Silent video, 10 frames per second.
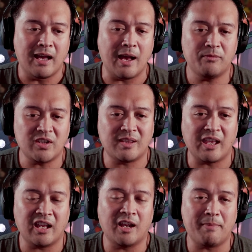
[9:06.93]
I'm just
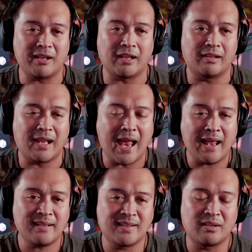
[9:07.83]
thinking about the
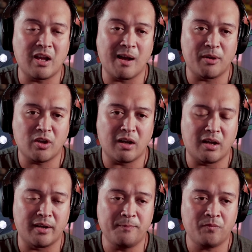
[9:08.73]
last
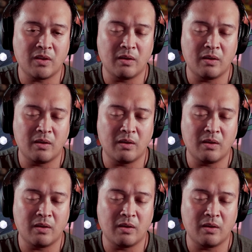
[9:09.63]
Comic-Con,